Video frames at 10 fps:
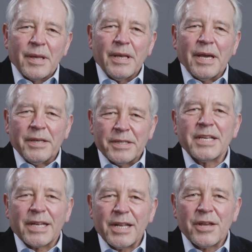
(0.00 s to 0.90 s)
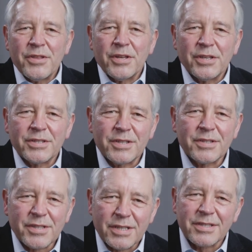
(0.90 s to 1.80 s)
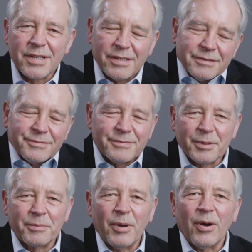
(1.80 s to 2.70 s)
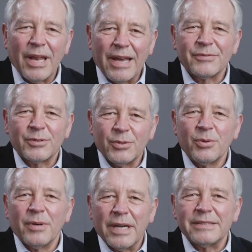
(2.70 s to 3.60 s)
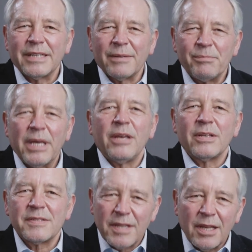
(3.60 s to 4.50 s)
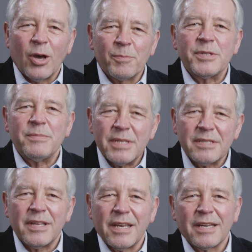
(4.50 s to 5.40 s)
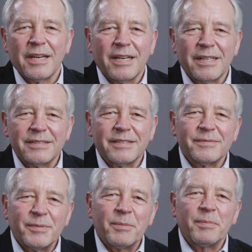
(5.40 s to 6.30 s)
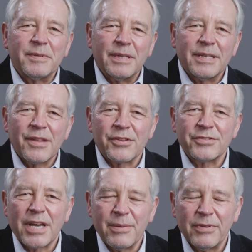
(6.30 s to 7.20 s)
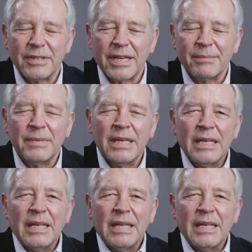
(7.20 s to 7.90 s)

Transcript: Yeah, exactly. I think this is just what we all have to do. And being still optimistic that another time will come.